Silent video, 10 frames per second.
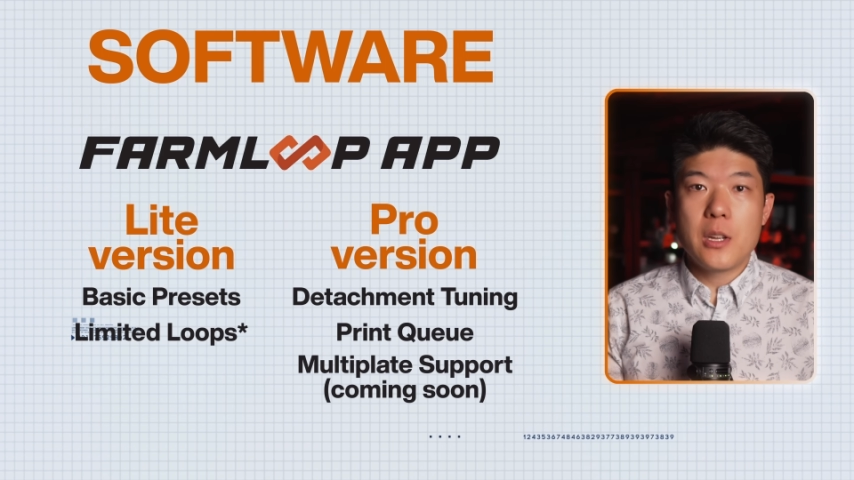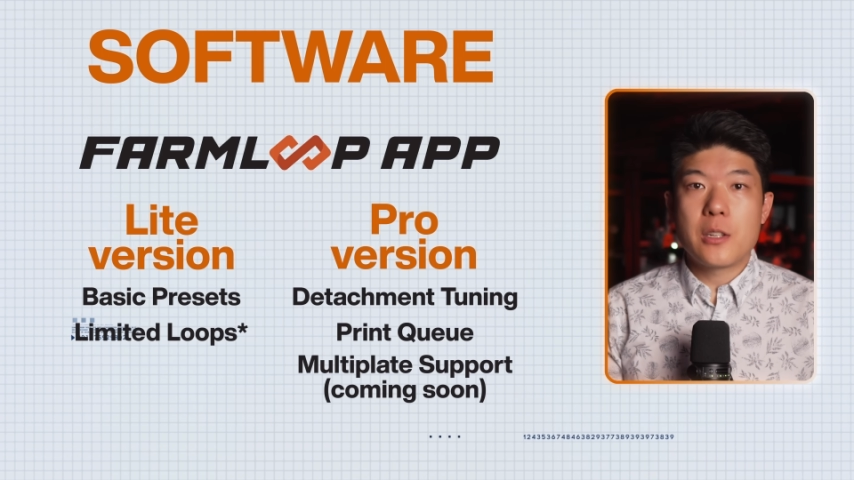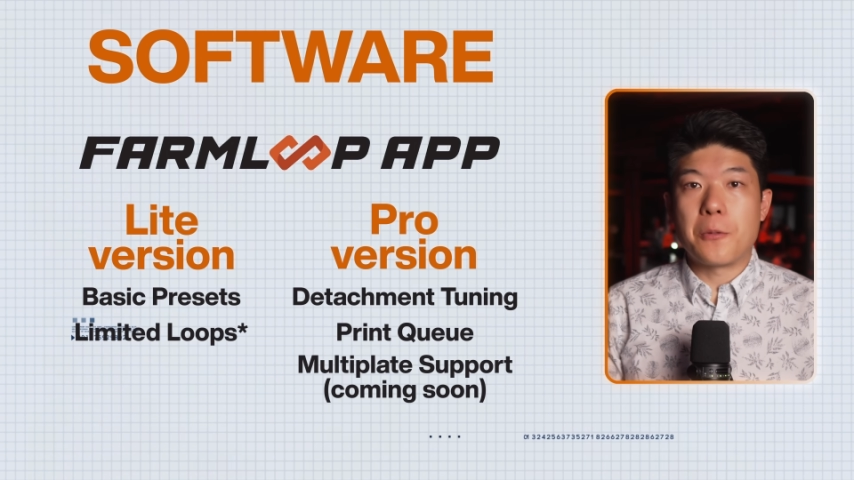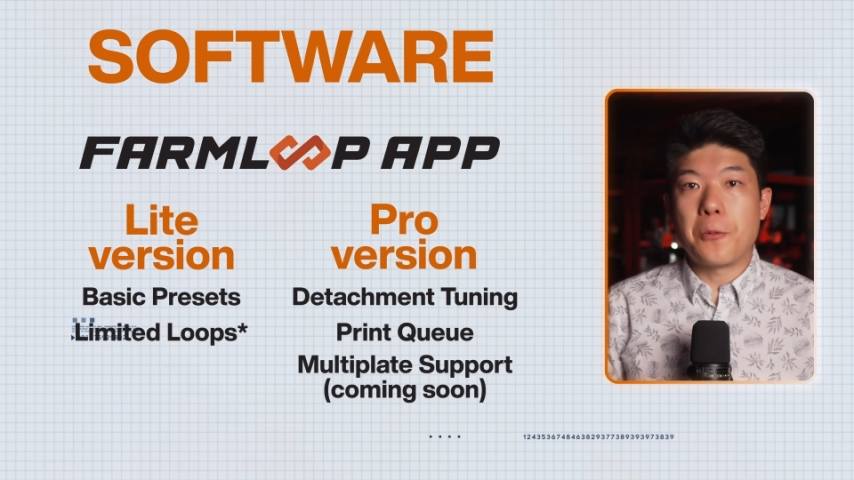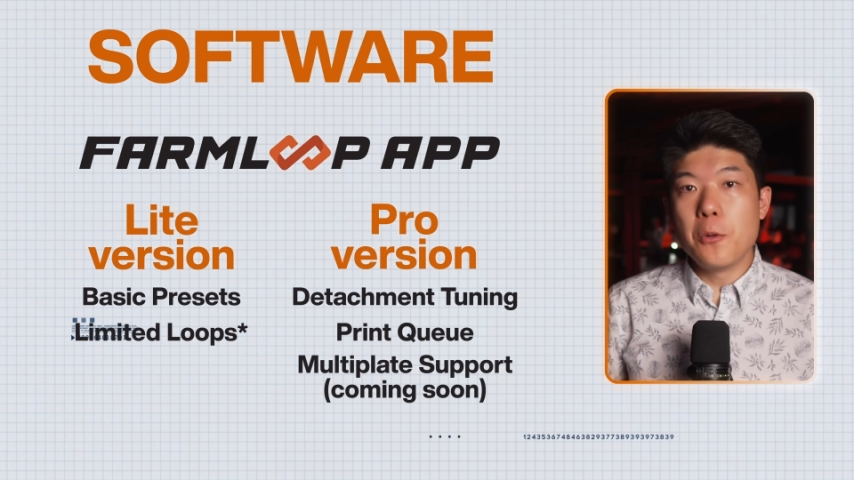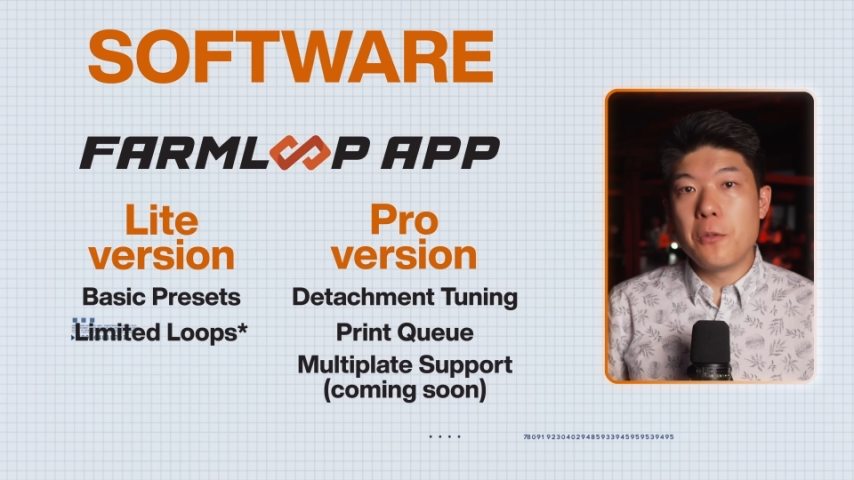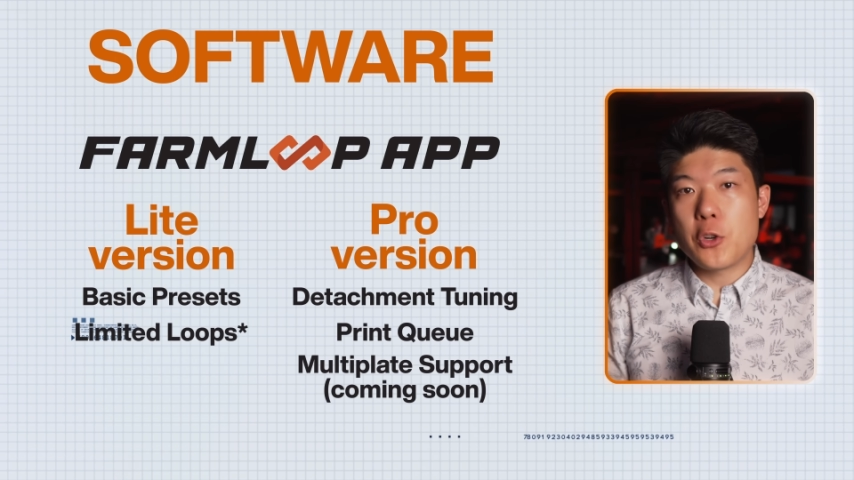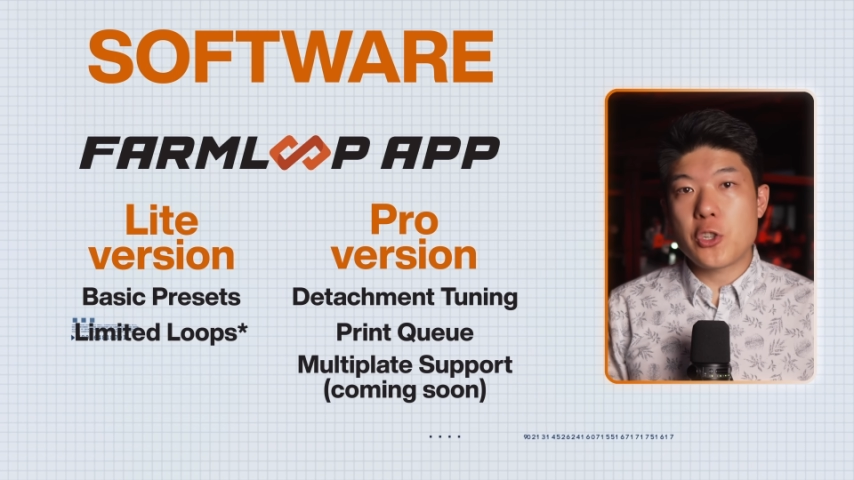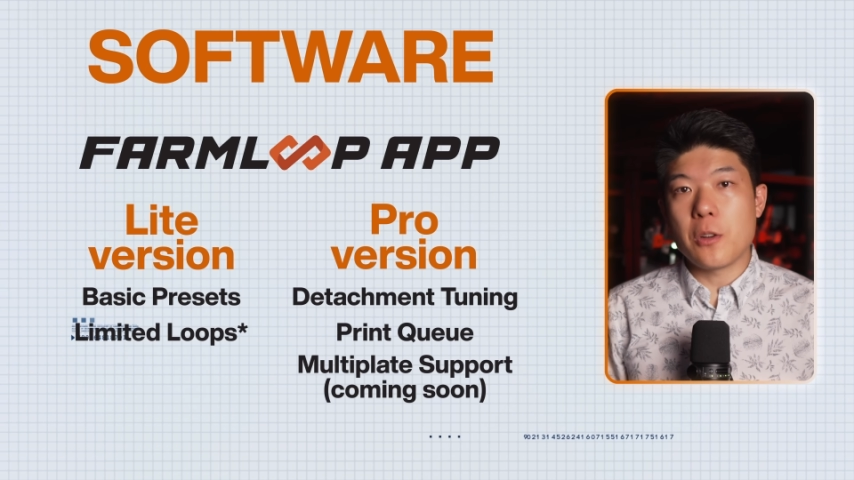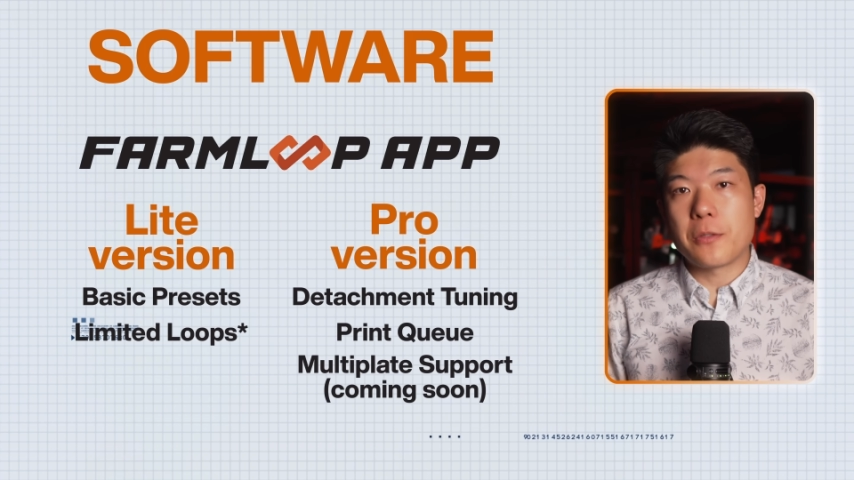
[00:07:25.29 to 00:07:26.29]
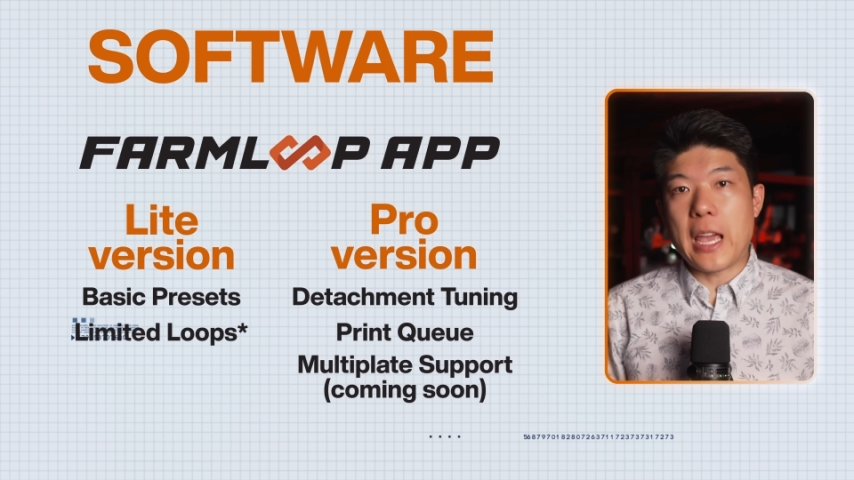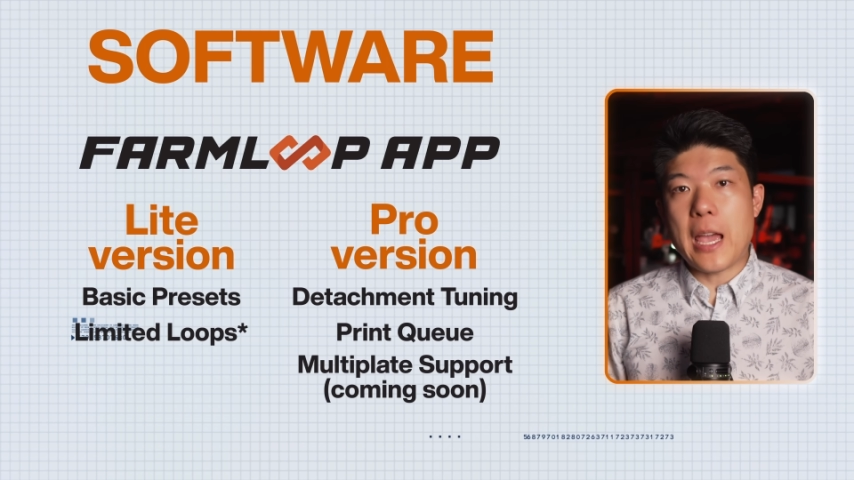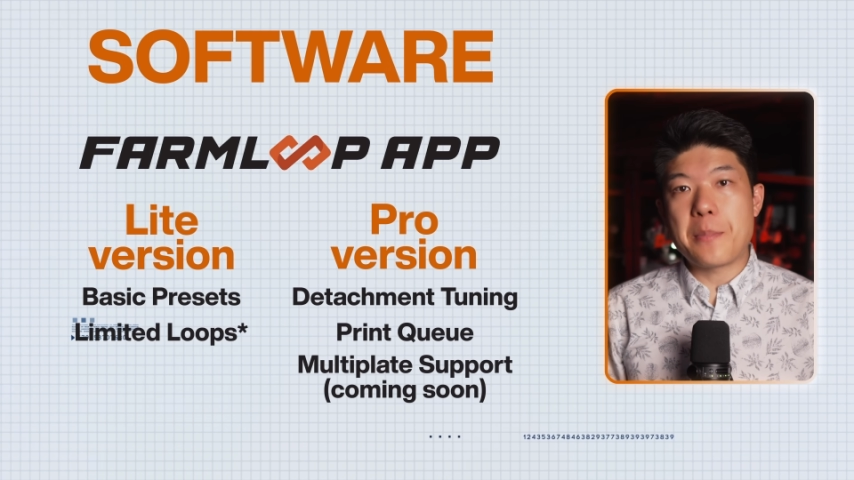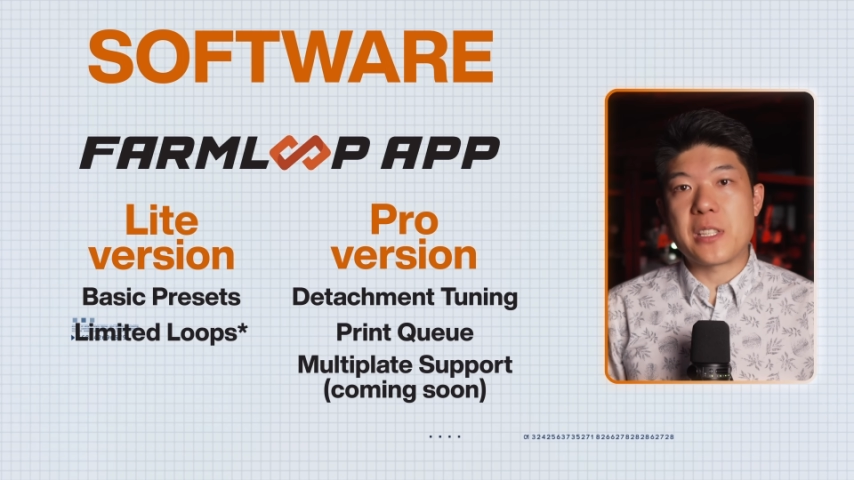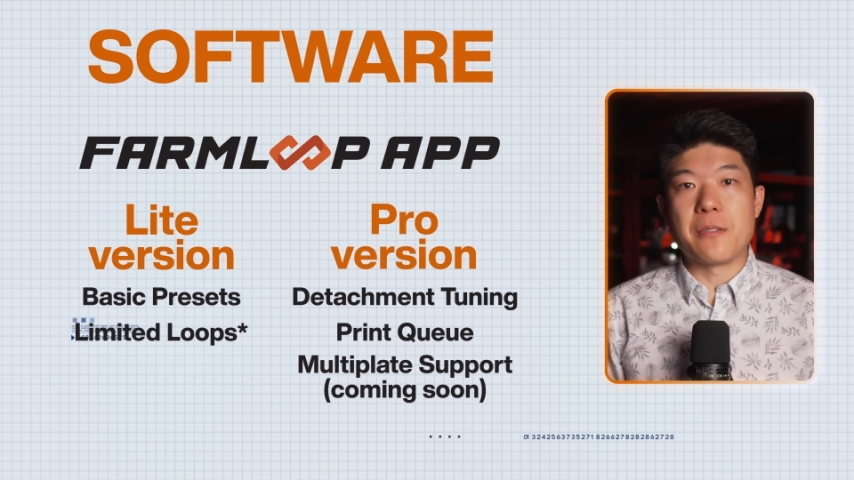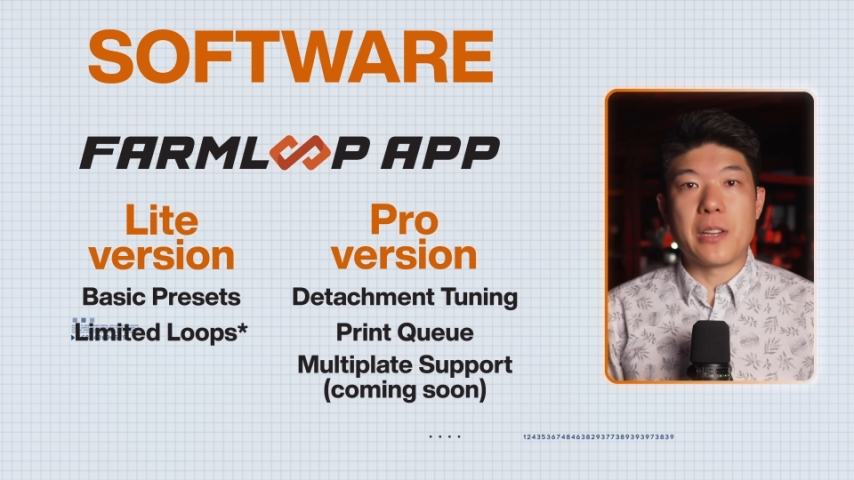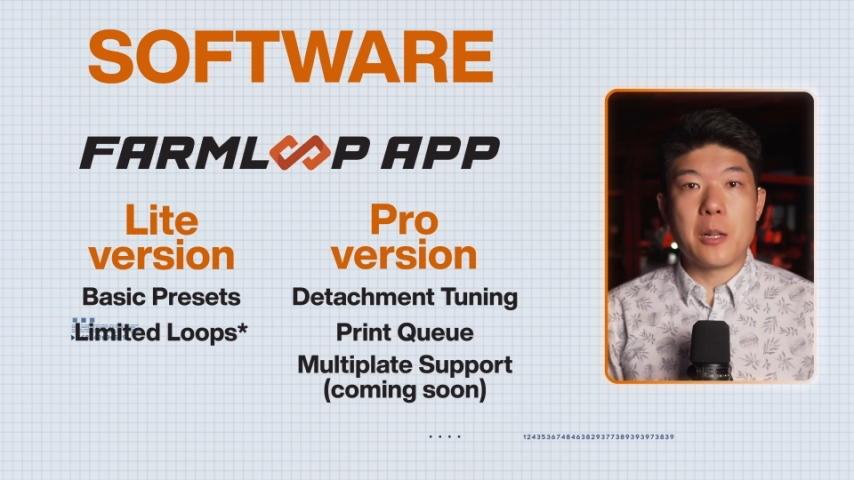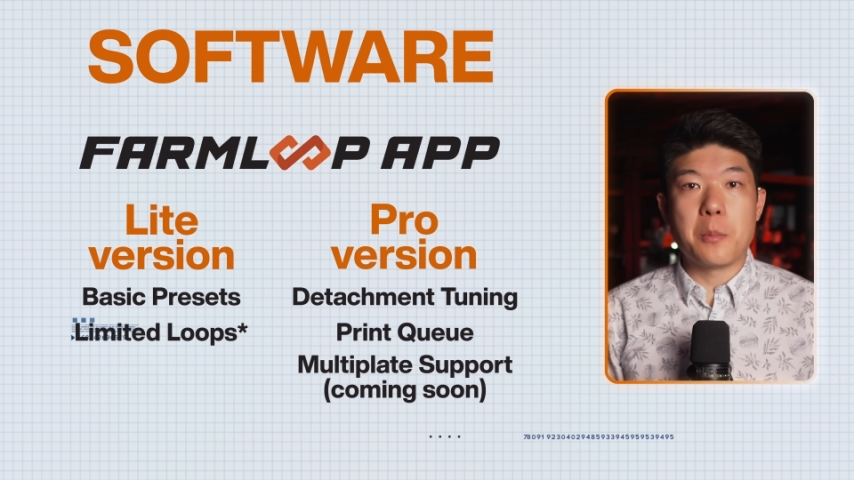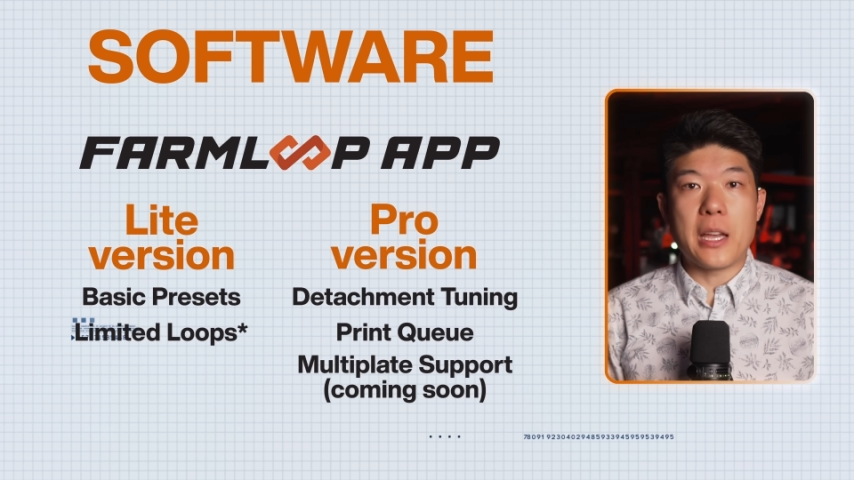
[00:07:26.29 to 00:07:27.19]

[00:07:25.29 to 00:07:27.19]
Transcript: the full version of the app is available